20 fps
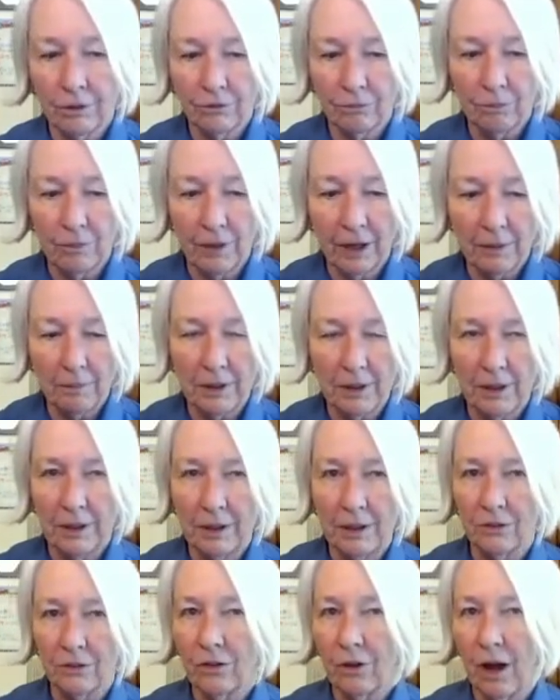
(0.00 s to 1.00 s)
it may
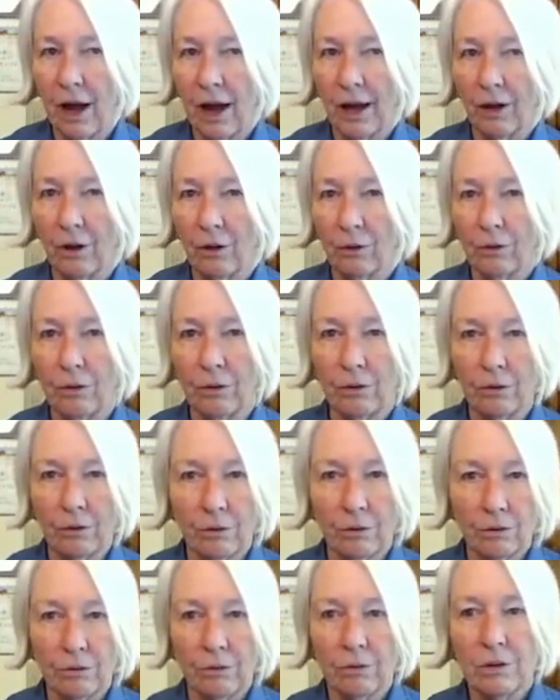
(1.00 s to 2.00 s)
be a child
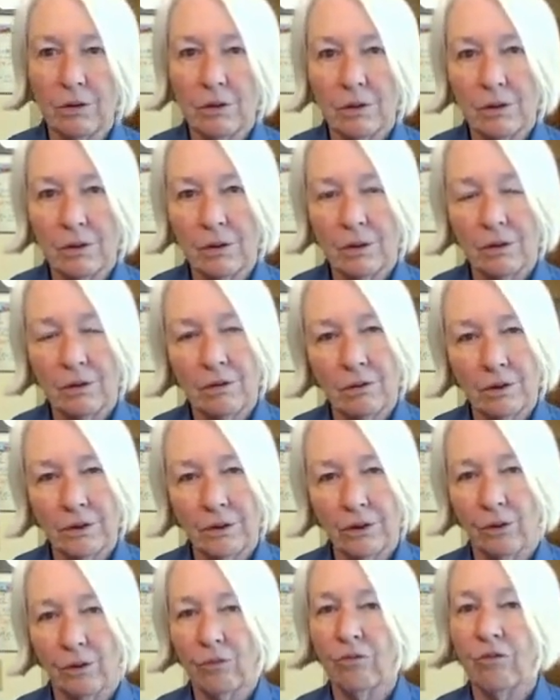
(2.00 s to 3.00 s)
who,
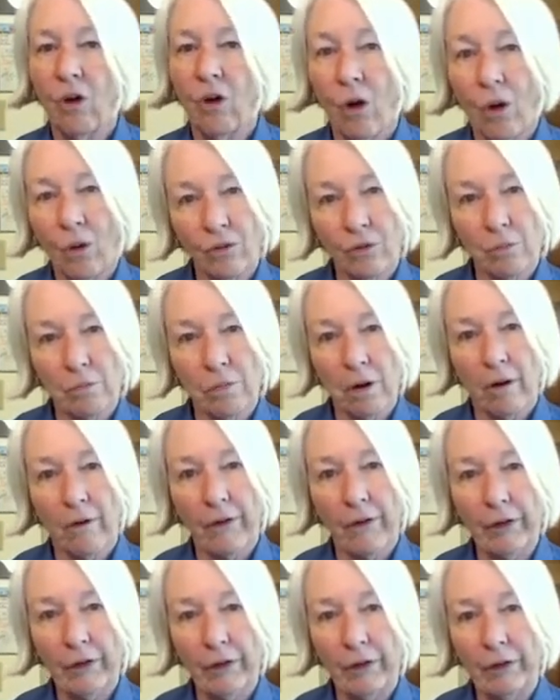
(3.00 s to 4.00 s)
falls
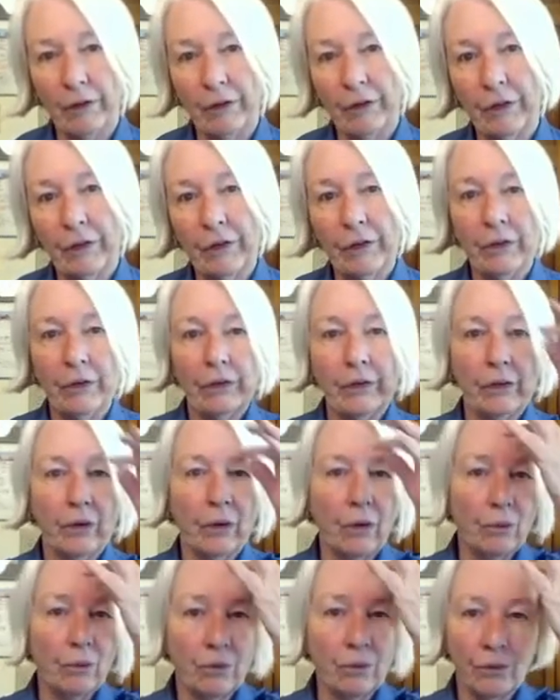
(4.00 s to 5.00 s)
apart
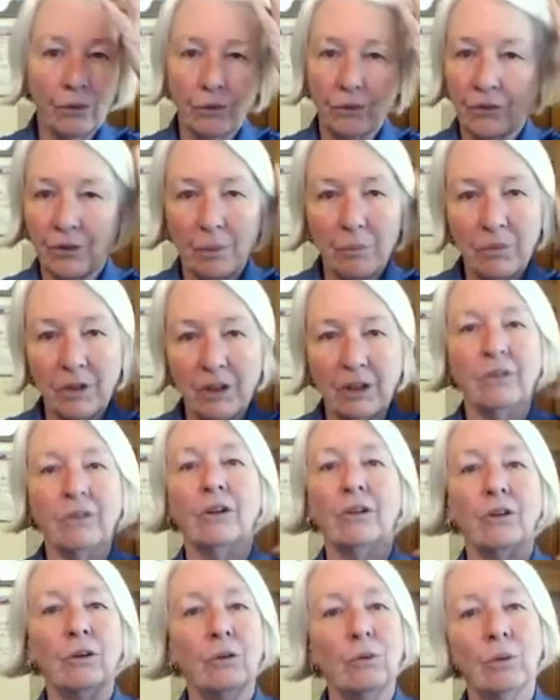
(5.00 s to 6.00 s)
over something
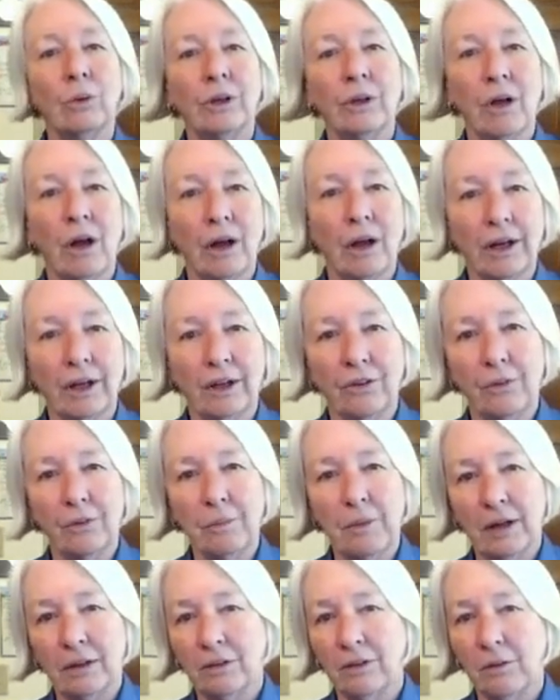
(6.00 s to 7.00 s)
that you would not
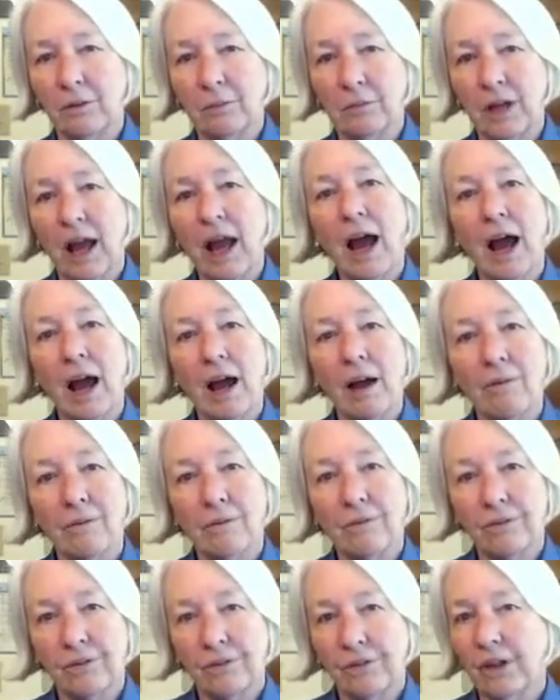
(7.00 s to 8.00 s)
expect them to
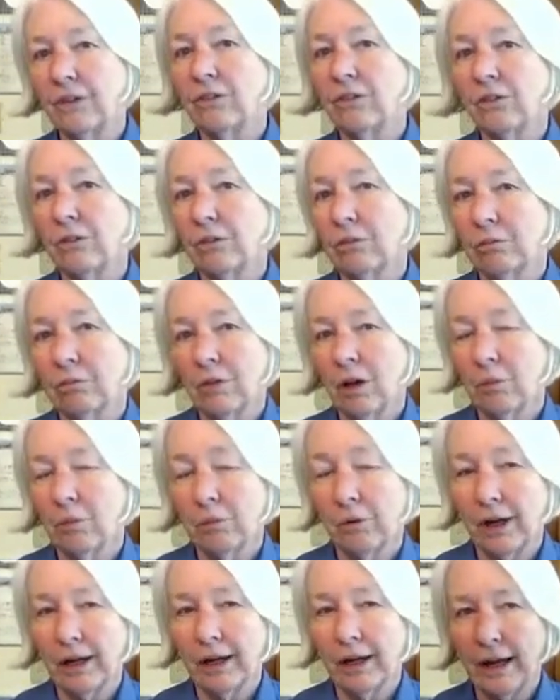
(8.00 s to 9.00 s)
have such
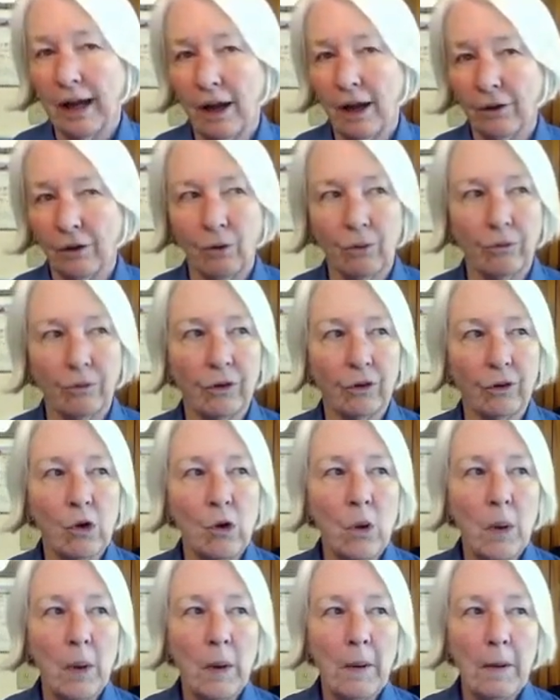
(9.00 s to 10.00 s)
a breakout over.
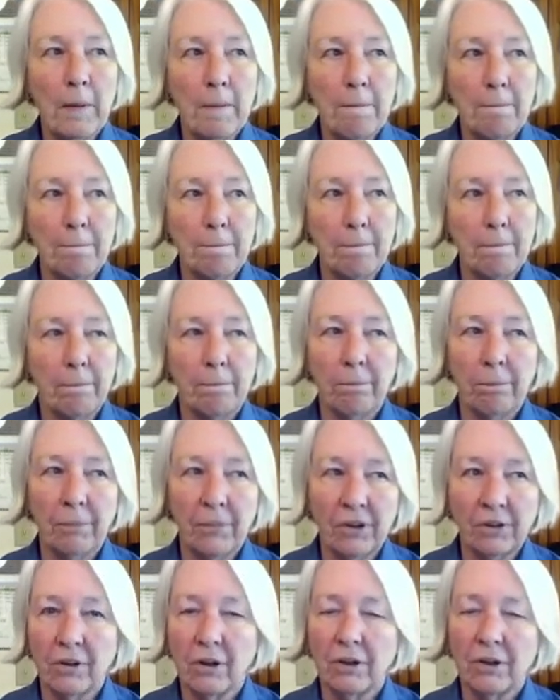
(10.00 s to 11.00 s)

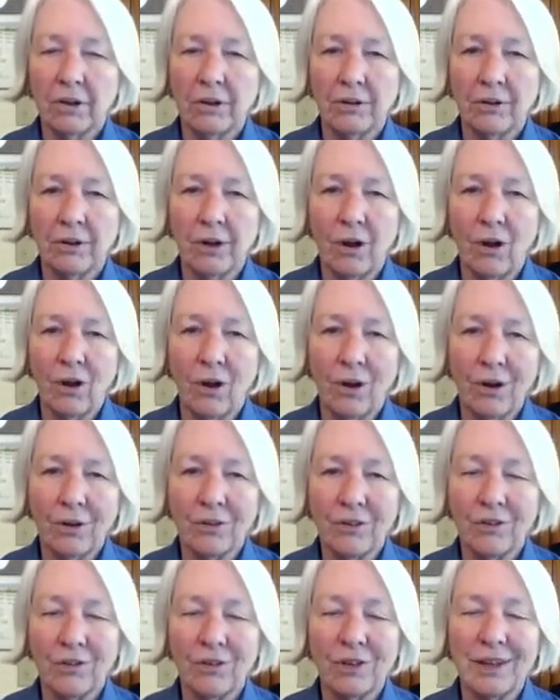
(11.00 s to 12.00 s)

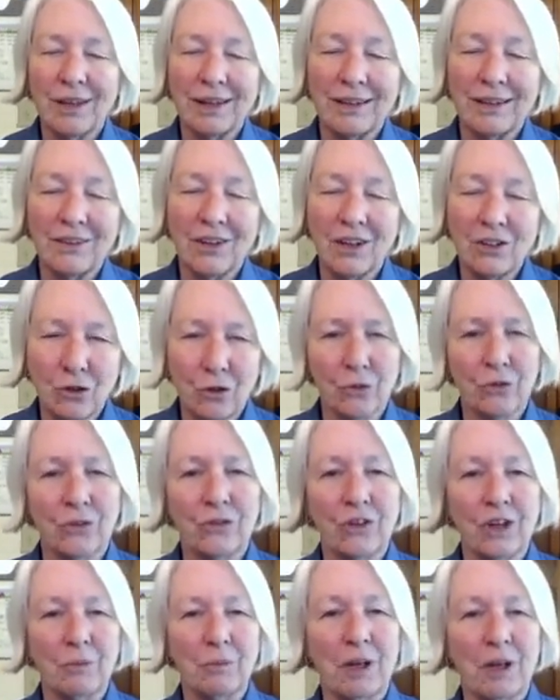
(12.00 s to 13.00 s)
It's
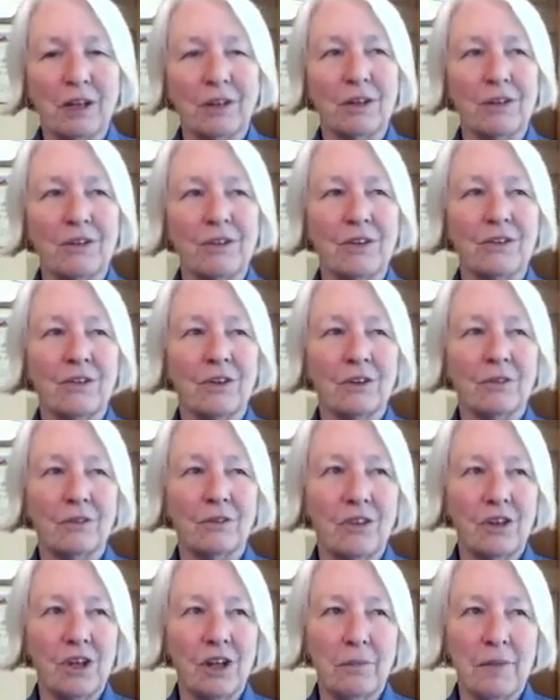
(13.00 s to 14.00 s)
interesting because it's
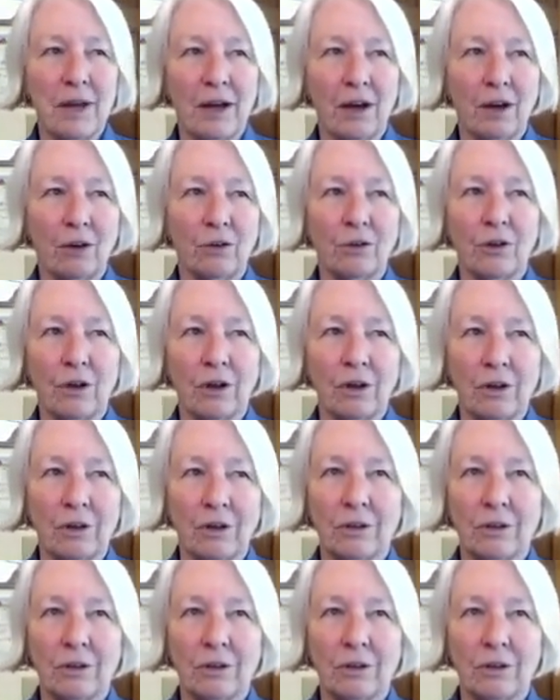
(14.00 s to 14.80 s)
the amount,